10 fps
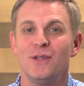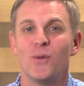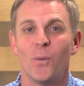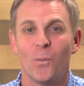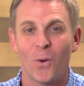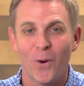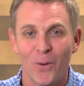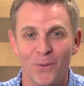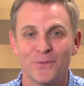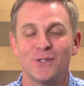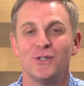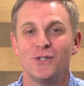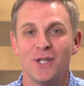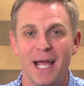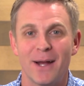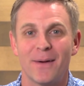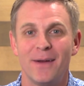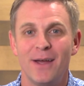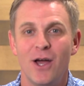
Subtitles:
in the world to share.